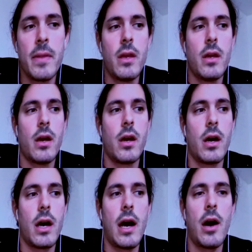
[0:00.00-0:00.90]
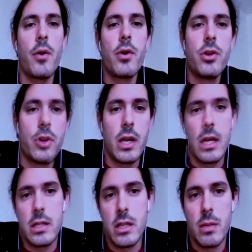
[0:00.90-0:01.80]
How are you going to get
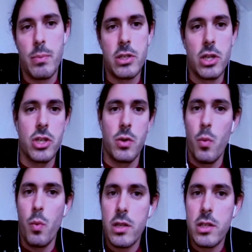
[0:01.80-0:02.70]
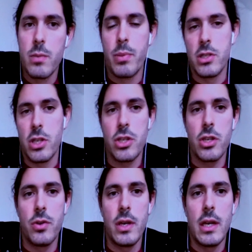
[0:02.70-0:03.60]
to the position? What's the position you
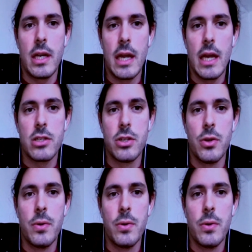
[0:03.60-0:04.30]
need to get to?